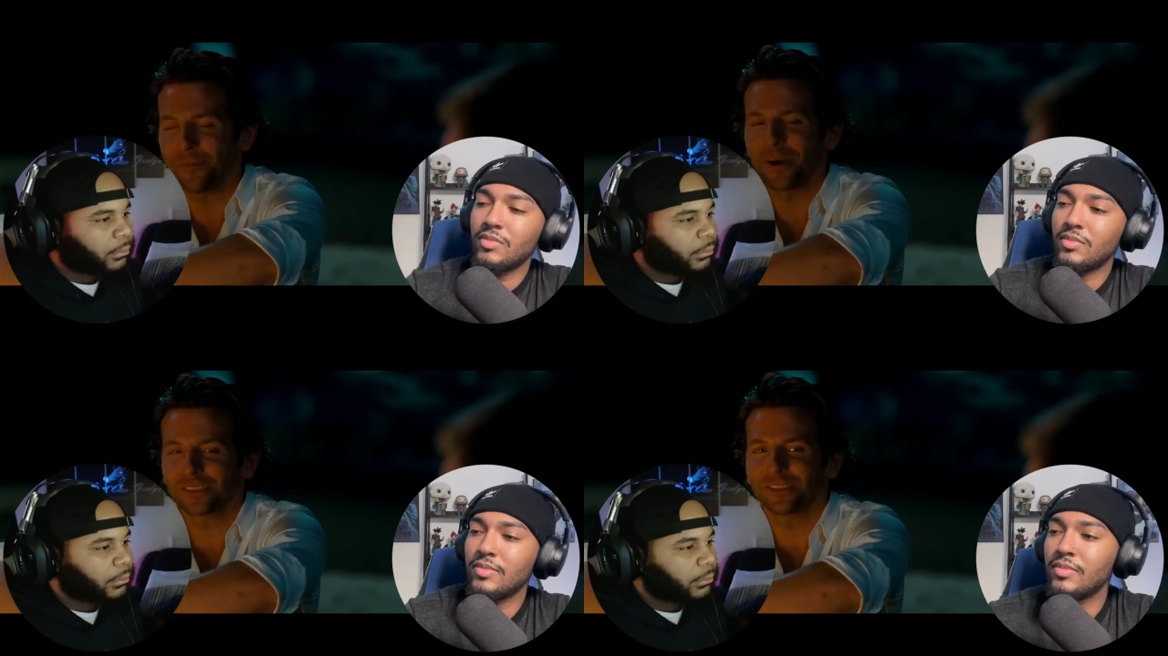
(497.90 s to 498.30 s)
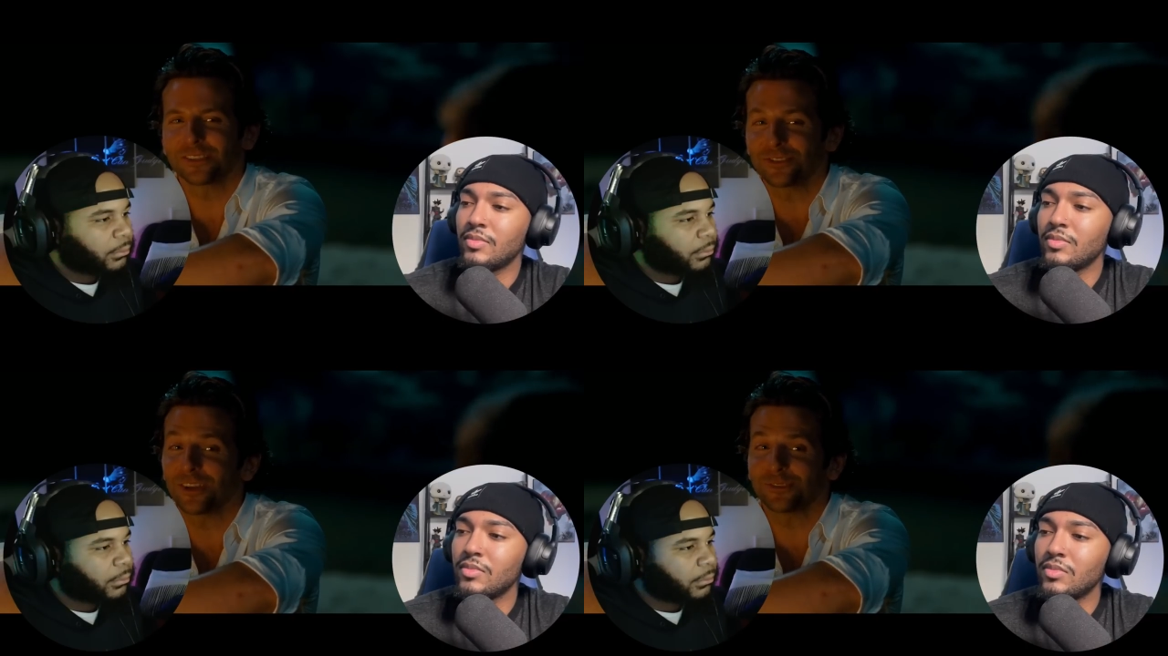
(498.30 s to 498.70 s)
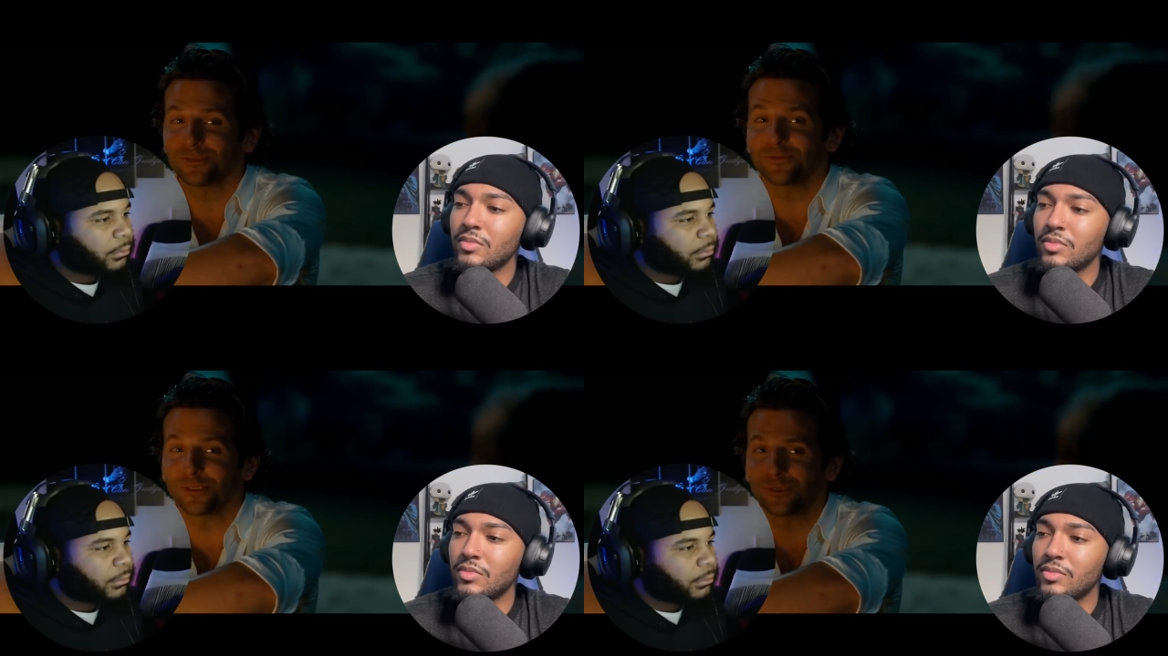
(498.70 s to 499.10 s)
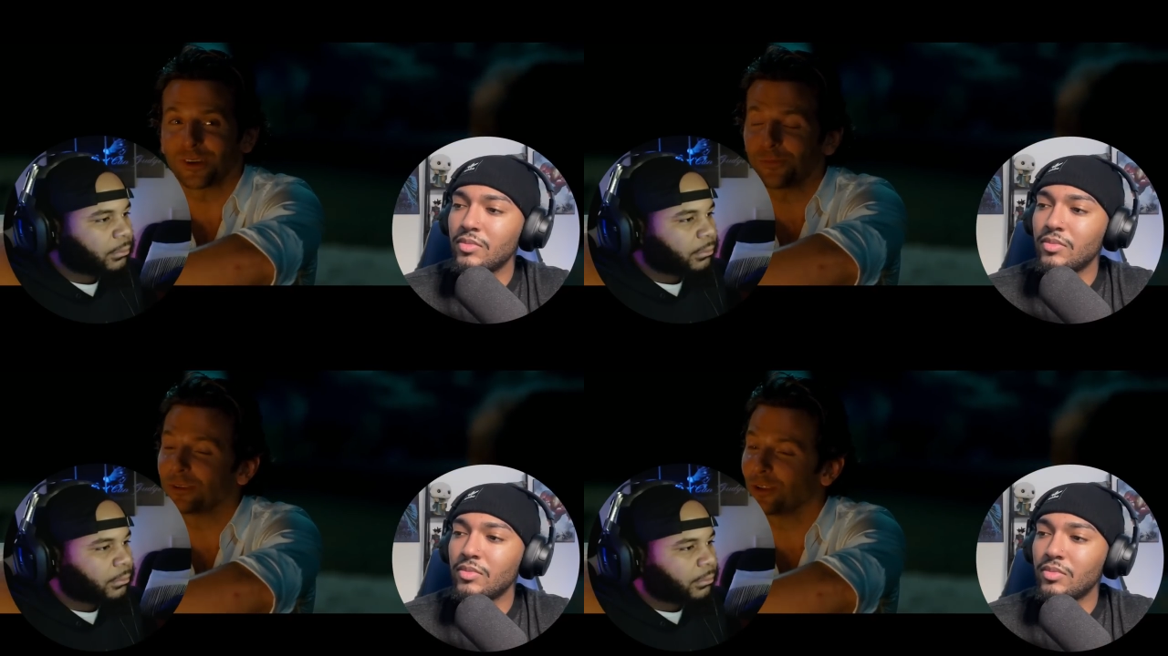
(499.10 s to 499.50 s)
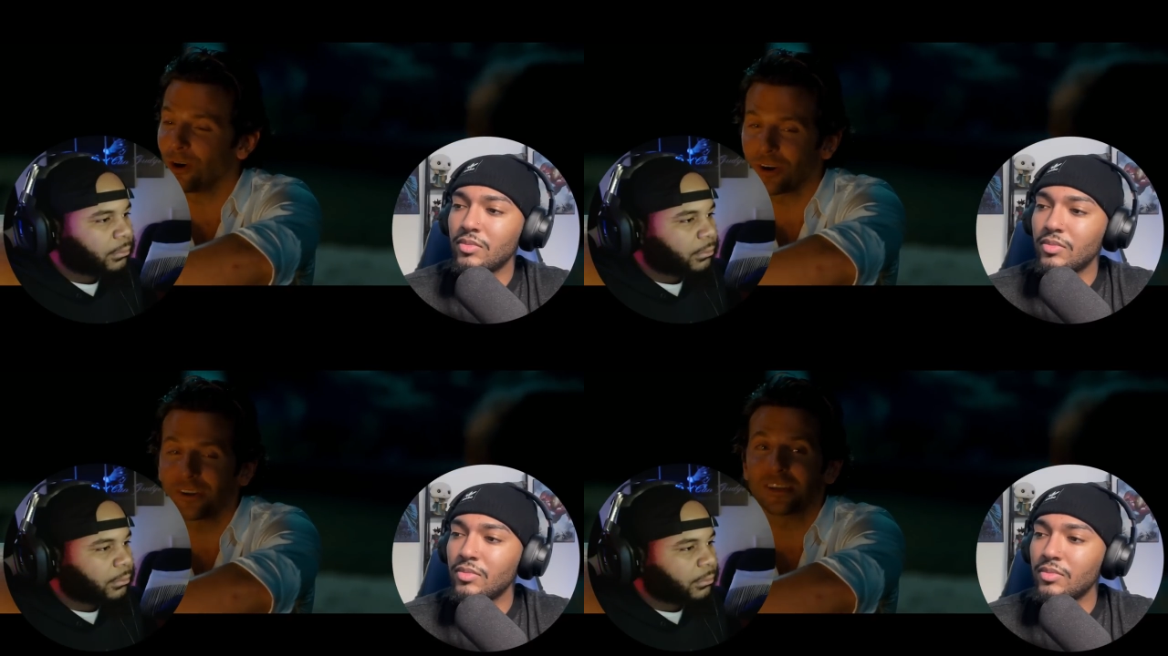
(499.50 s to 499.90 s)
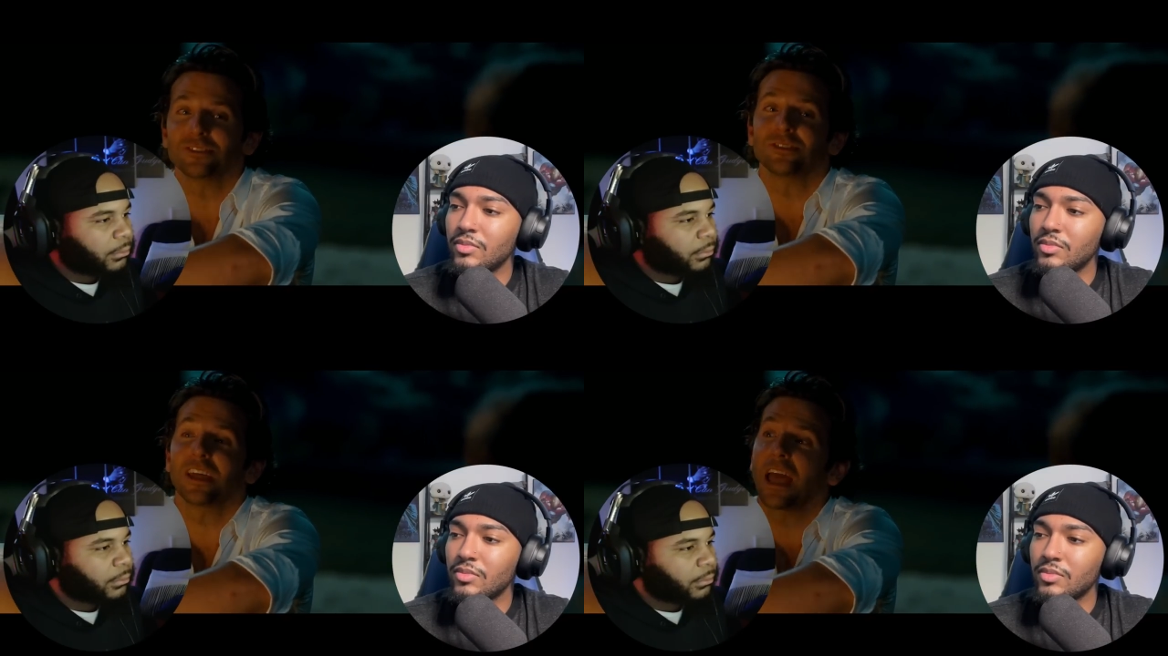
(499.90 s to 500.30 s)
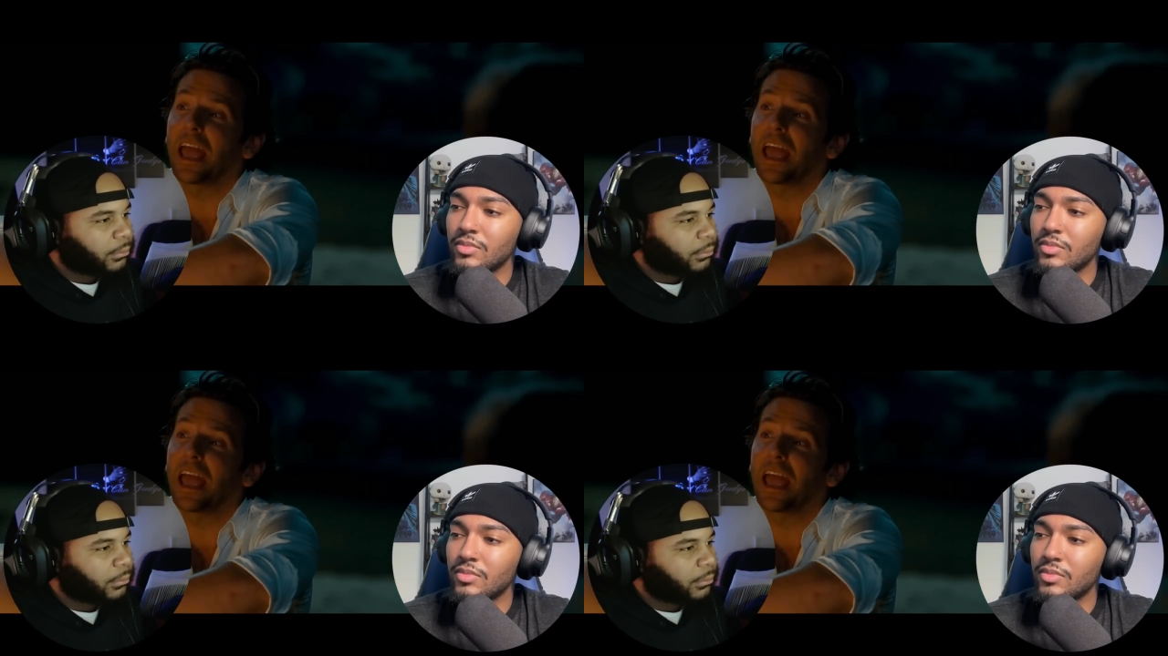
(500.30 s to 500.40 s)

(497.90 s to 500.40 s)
Speaker 1: I'm actually jealous of you. I mean, Lauren is an